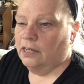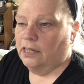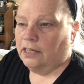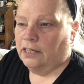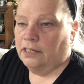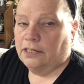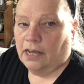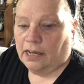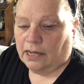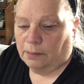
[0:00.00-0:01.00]
it can
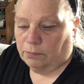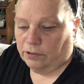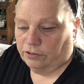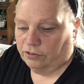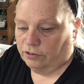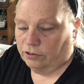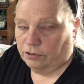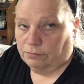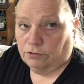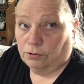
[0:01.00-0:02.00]
take upwards
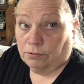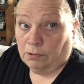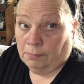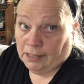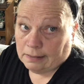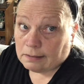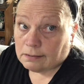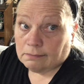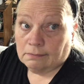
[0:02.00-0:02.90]
to 2 or 3 months.